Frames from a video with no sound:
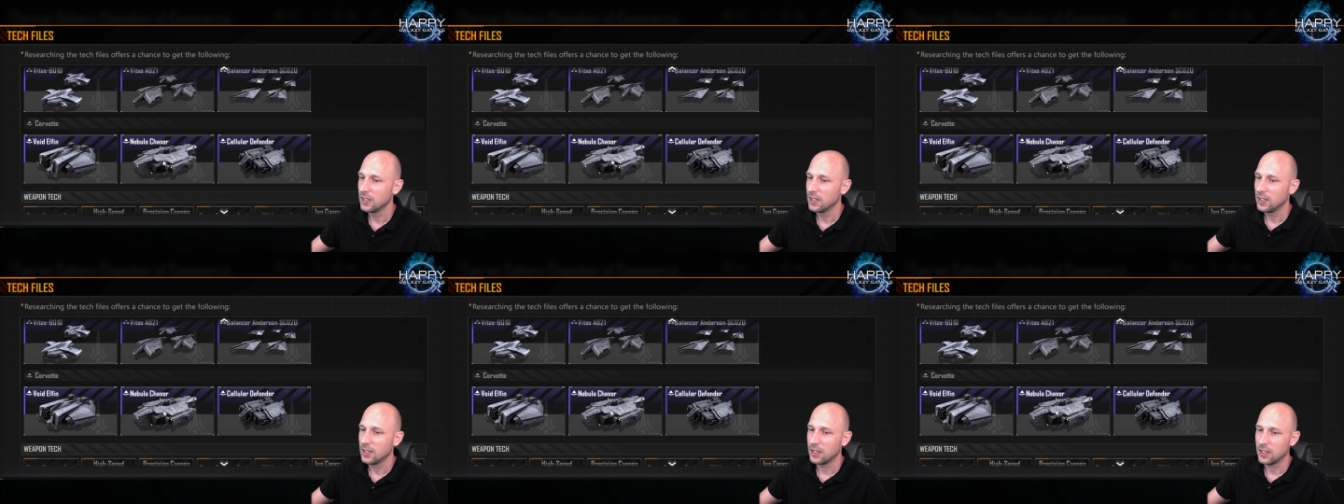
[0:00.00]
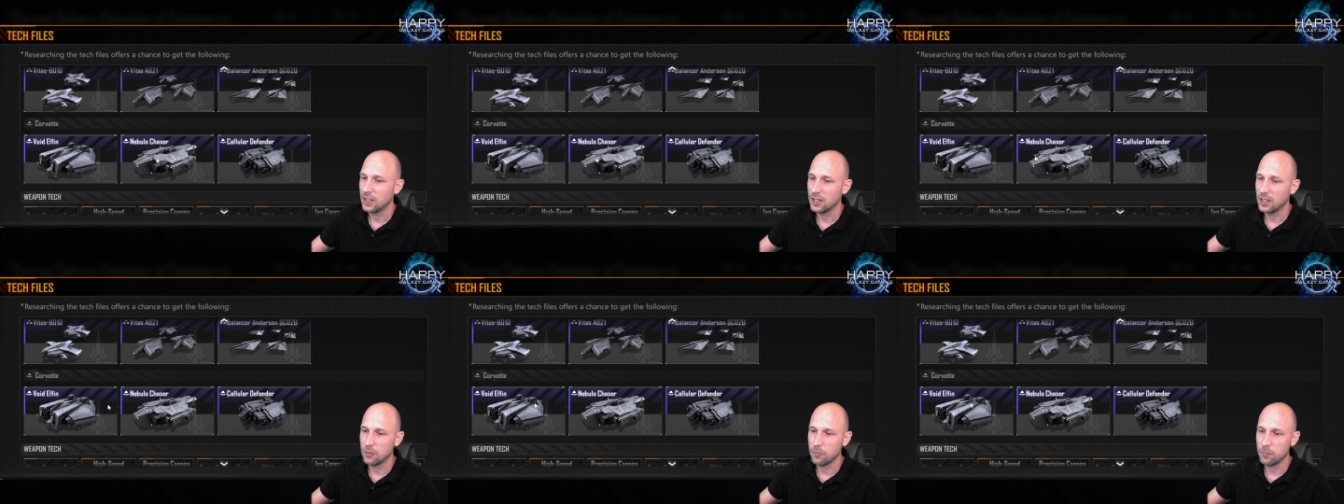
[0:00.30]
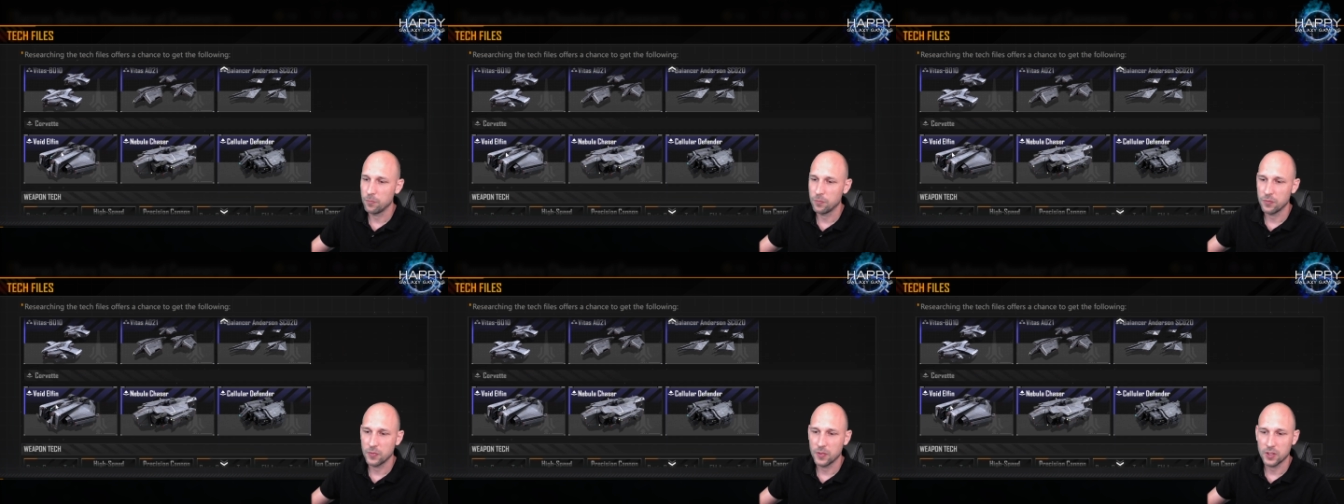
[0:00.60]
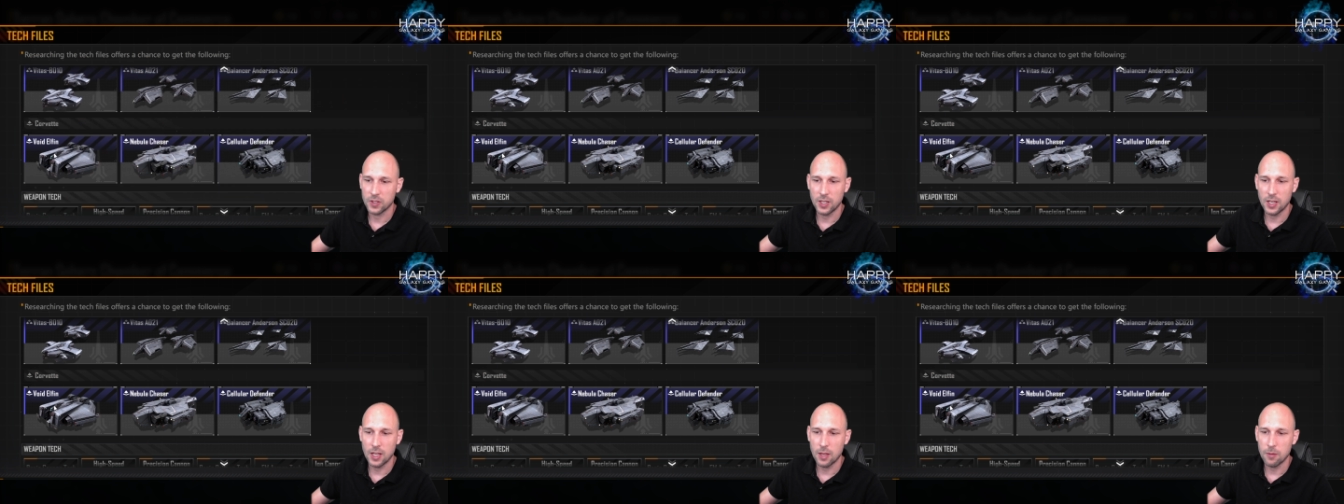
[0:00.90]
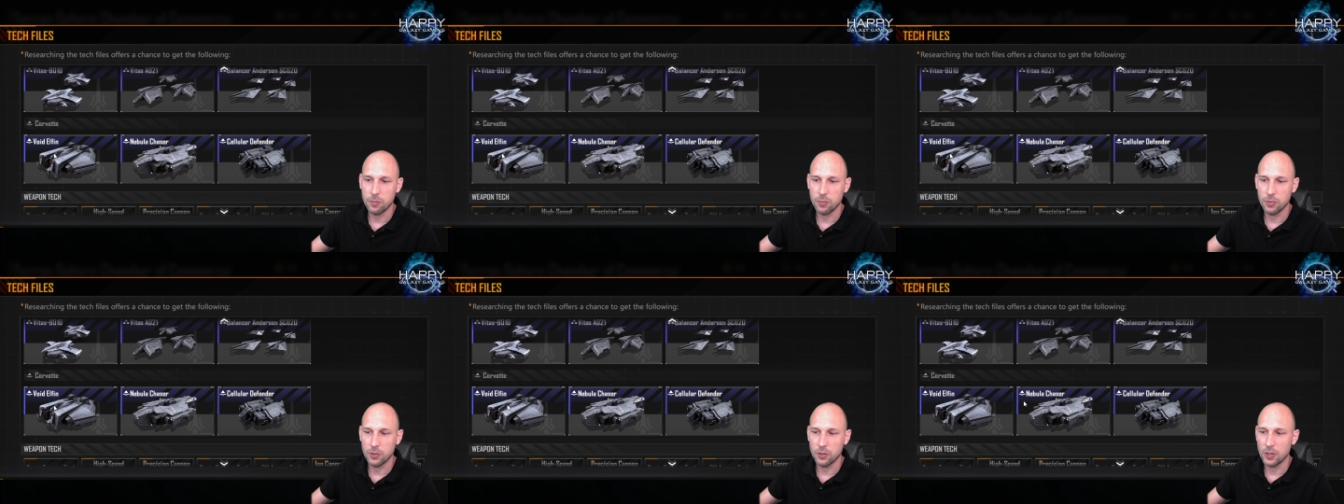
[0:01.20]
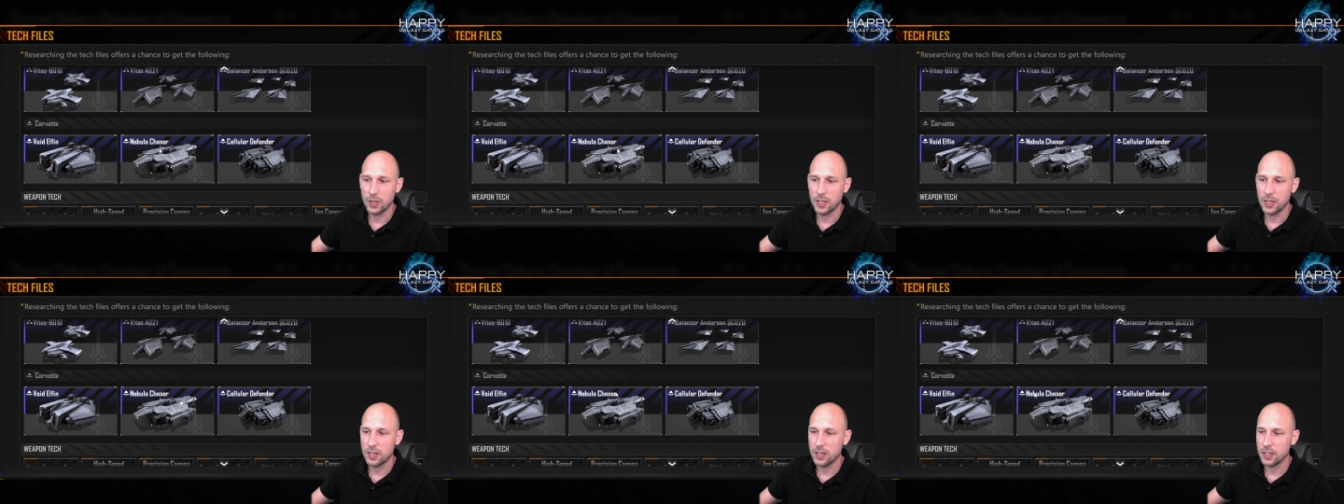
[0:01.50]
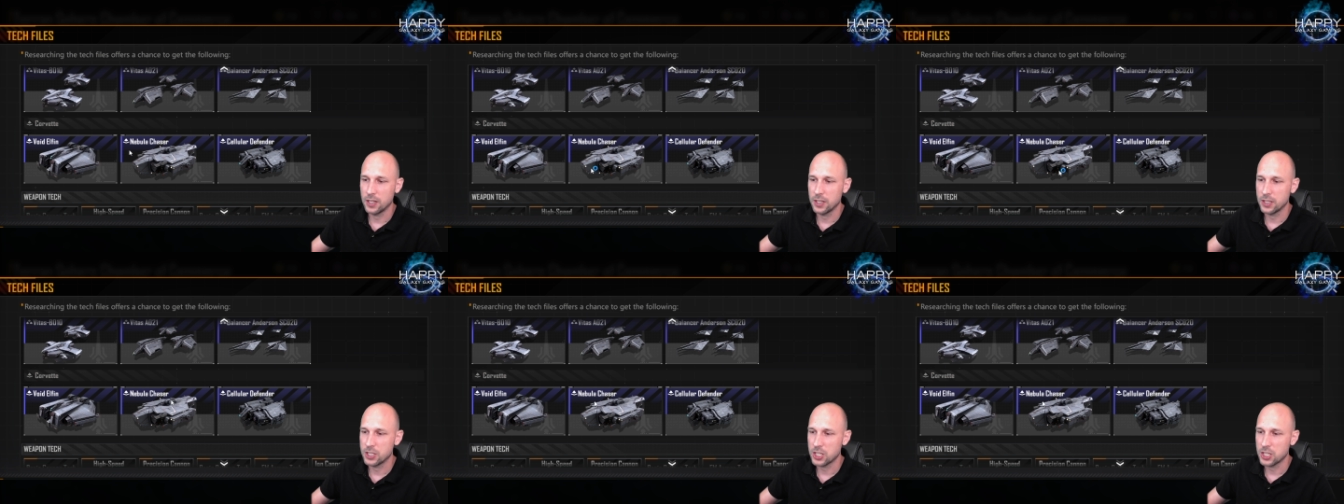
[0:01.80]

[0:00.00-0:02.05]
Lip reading: the Nebula